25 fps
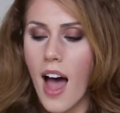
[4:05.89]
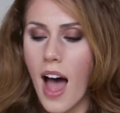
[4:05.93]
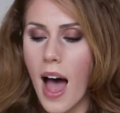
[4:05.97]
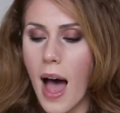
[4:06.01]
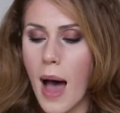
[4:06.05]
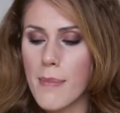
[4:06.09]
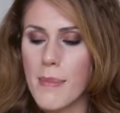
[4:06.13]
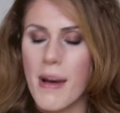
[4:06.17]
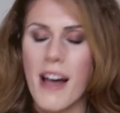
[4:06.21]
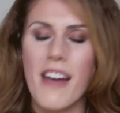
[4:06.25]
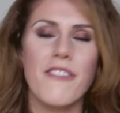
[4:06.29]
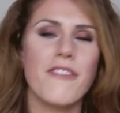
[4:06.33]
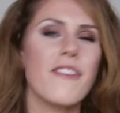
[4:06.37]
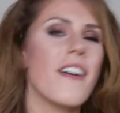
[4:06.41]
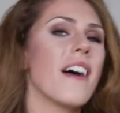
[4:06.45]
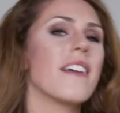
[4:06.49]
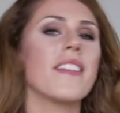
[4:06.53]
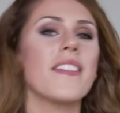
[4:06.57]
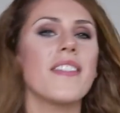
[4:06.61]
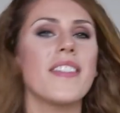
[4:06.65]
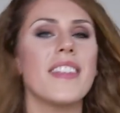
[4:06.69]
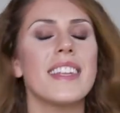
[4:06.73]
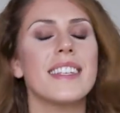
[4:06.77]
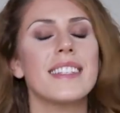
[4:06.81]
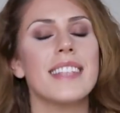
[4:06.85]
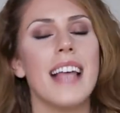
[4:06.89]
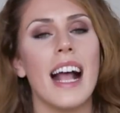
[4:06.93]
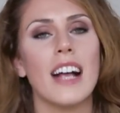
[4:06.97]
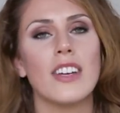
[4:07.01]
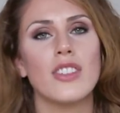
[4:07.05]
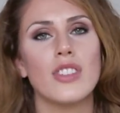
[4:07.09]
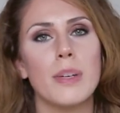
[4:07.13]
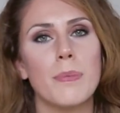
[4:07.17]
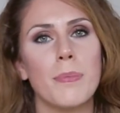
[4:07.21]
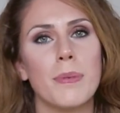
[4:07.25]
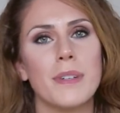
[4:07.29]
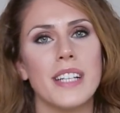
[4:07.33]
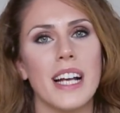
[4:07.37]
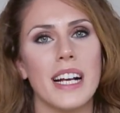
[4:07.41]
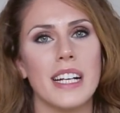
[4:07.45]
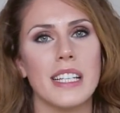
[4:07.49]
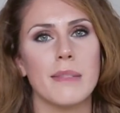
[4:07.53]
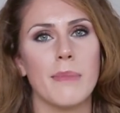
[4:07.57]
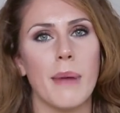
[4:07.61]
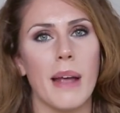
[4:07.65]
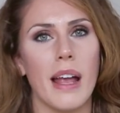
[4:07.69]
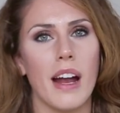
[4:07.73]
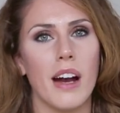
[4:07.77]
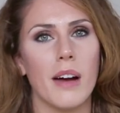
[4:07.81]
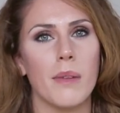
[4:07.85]
Um, I found that this actually
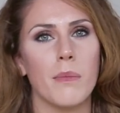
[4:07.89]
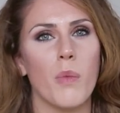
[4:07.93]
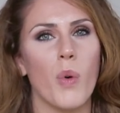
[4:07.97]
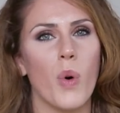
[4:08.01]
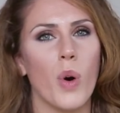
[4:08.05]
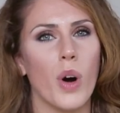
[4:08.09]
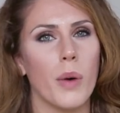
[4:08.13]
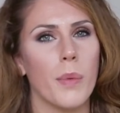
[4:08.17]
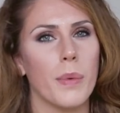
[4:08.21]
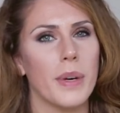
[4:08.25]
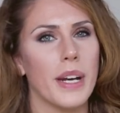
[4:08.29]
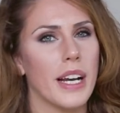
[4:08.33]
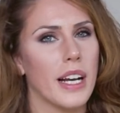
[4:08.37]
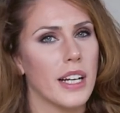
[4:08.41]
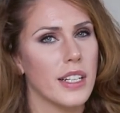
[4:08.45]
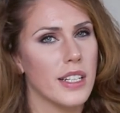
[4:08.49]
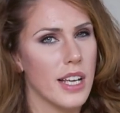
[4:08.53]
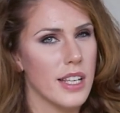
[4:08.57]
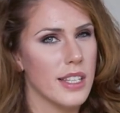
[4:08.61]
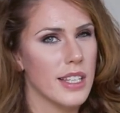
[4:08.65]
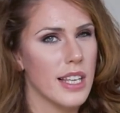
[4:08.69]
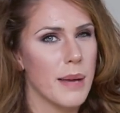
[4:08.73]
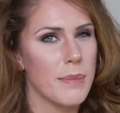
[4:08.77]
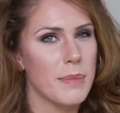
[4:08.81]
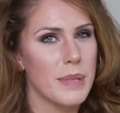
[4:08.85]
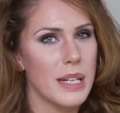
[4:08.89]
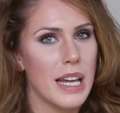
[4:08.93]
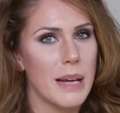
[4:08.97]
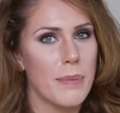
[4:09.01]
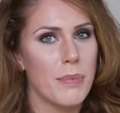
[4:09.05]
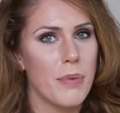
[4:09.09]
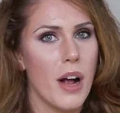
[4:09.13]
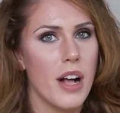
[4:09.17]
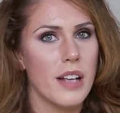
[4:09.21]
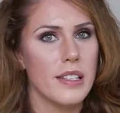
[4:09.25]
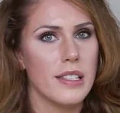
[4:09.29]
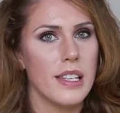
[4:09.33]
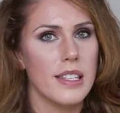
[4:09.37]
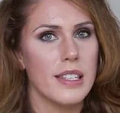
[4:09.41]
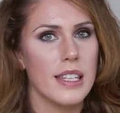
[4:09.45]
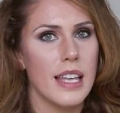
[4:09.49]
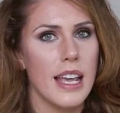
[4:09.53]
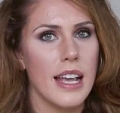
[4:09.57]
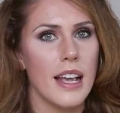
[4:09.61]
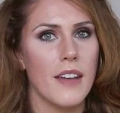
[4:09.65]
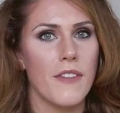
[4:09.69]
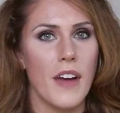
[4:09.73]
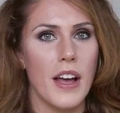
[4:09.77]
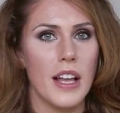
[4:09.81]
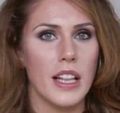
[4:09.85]
protects my hair more when it does come to heat
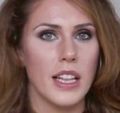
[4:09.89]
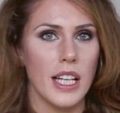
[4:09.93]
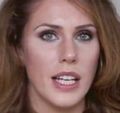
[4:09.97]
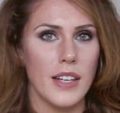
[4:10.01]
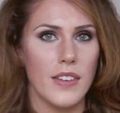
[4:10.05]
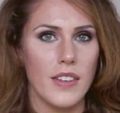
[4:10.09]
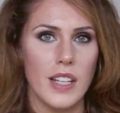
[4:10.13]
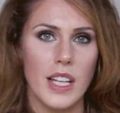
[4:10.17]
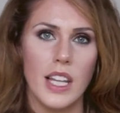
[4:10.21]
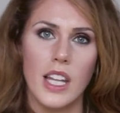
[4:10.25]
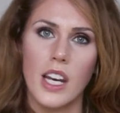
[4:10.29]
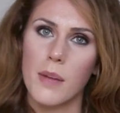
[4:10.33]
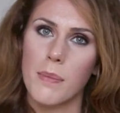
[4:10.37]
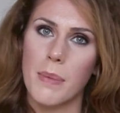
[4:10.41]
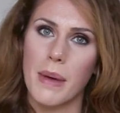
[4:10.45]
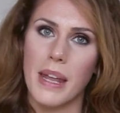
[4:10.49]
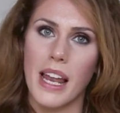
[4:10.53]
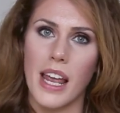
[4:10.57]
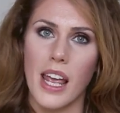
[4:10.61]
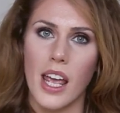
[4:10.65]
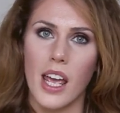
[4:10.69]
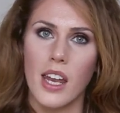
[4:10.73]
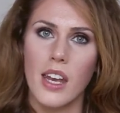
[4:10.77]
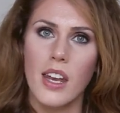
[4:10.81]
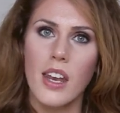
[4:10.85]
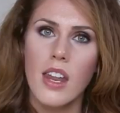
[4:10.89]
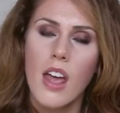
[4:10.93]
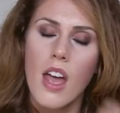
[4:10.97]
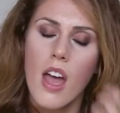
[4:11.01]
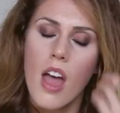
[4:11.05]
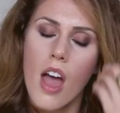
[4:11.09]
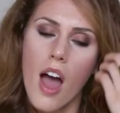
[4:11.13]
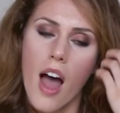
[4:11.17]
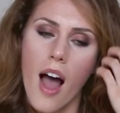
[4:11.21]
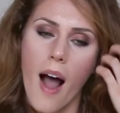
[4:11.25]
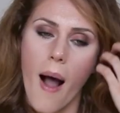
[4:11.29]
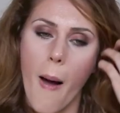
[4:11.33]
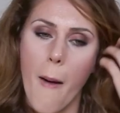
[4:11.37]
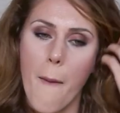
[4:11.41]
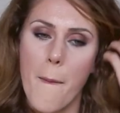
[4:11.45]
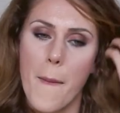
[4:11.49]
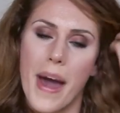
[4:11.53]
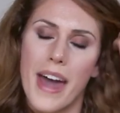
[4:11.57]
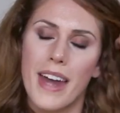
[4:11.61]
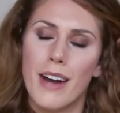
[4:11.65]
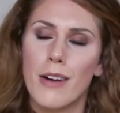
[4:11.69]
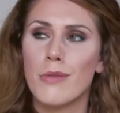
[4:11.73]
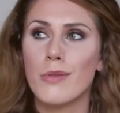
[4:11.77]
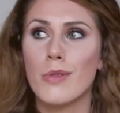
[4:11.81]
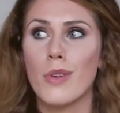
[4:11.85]
processing if I leave a little bit in. Um,
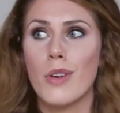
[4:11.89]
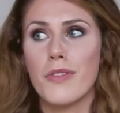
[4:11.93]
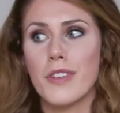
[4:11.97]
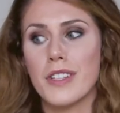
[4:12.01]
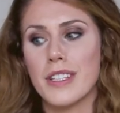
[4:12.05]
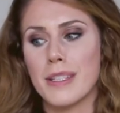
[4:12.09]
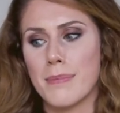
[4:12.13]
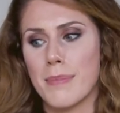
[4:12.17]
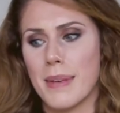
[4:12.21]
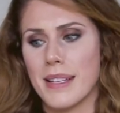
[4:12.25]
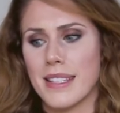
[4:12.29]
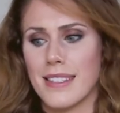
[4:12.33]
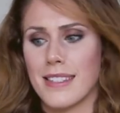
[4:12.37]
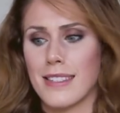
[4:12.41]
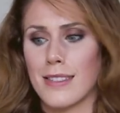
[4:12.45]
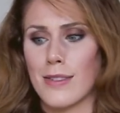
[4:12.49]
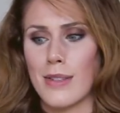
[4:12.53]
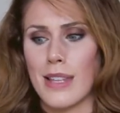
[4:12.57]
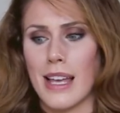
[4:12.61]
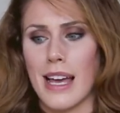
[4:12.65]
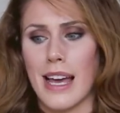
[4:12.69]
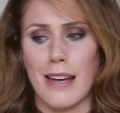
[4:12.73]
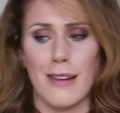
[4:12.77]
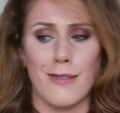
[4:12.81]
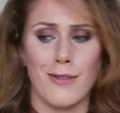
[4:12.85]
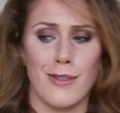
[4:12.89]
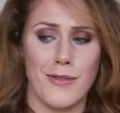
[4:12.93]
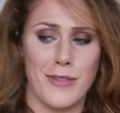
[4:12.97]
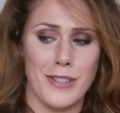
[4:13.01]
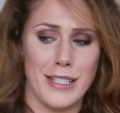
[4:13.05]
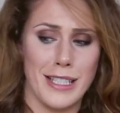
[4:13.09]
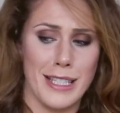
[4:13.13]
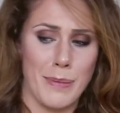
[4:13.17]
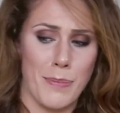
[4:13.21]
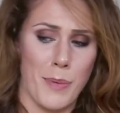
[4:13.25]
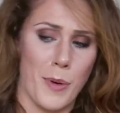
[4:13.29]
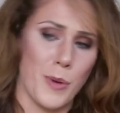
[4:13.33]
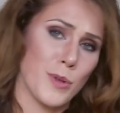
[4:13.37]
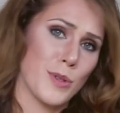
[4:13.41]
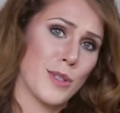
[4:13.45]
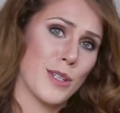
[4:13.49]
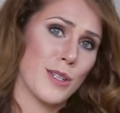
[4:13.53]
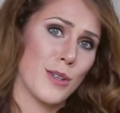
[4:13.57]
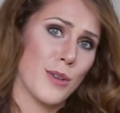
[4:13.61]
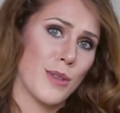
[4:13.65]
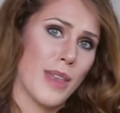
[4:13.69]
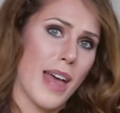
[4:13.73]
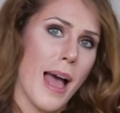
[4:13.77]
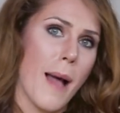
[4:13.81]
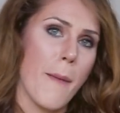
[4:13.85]
I don't know if it's meant to do that. I don't know if it's supposed
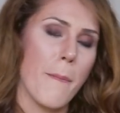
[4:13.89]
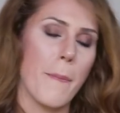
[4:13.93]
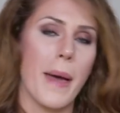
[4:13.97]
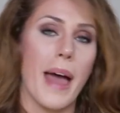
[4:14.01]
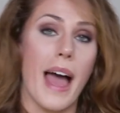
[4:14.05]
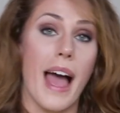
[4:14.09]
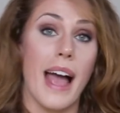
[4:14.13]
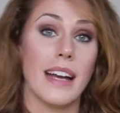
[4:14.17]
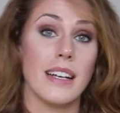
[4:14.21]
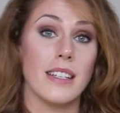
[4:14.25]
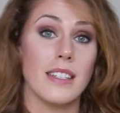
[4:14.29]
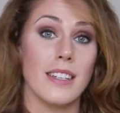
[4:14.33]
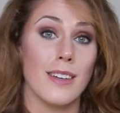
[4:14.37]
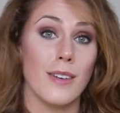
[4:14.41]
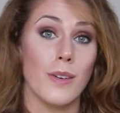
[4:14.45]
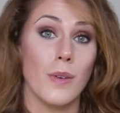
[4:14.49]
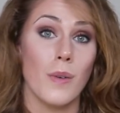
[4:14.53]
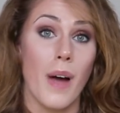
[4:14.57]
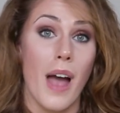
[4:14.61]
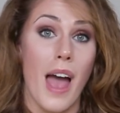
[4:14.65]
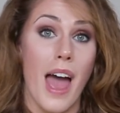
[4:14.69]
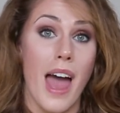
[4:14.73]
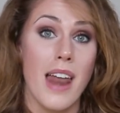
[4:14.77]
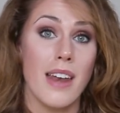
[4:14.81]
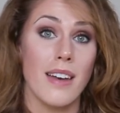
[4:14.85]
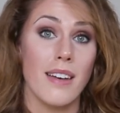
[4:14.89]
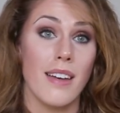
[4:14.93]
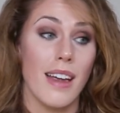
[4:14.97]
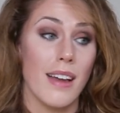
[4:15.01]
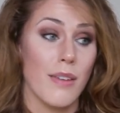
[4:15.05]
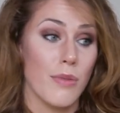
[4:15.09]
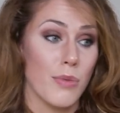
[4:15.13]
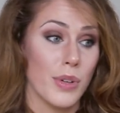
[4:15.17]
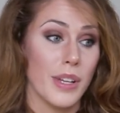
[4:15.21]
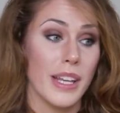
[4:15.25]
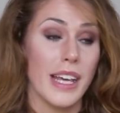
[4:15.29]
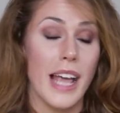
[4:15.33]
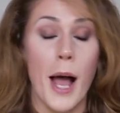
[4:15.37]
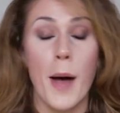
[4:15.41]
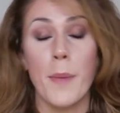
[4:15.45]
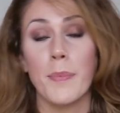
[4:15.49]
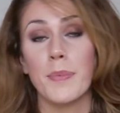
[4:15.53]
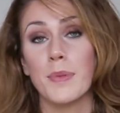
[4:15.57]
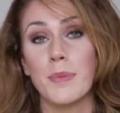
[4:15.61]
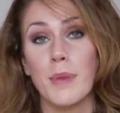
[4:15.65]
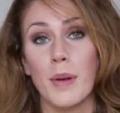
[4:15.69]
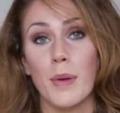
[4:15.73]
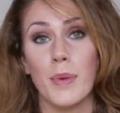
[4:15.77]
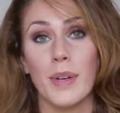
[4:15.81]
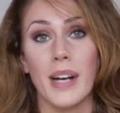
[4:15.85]
to do that, but I do, and it really
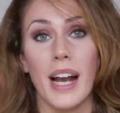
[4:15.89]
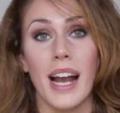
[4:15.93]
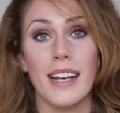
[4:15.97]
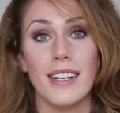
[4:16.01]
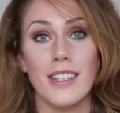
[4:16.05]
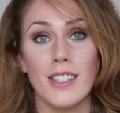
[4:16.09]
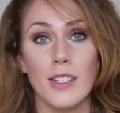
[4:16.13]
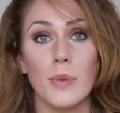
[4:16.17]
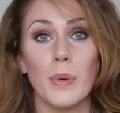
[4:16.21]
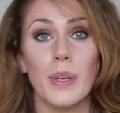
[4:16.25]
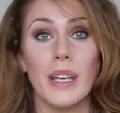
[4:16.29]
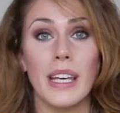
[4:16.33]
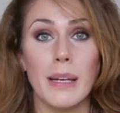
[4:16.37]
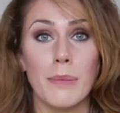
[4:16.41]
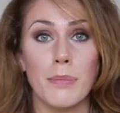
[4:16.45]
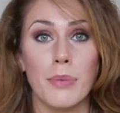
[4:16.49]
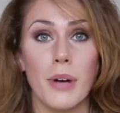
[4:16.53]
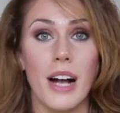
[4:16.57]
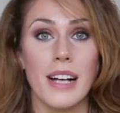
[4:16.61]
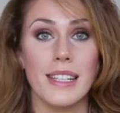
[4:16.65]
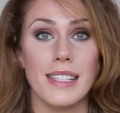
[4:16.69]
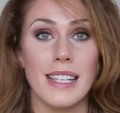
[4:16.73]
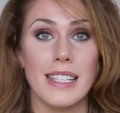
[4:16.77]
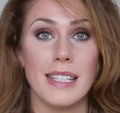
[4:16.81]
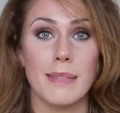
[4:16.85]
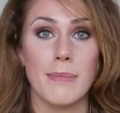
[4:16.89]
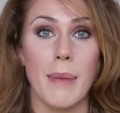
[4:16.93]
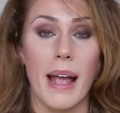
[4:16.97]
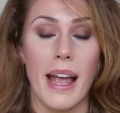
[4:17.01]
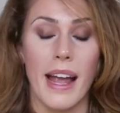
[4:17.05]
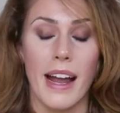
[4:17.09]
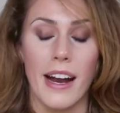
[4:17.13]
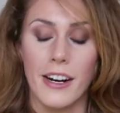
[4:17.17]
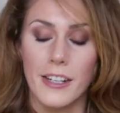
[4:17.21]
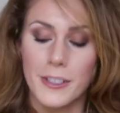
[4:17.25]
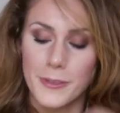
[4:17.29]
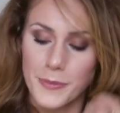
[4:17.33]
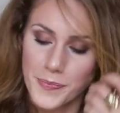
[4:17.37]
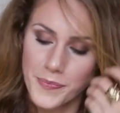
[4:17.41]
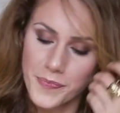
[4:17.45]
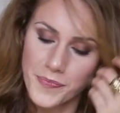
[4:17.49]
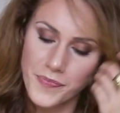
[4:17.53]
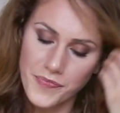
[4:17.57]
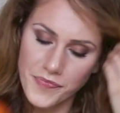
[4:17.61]
helps me when I do heat process my hair.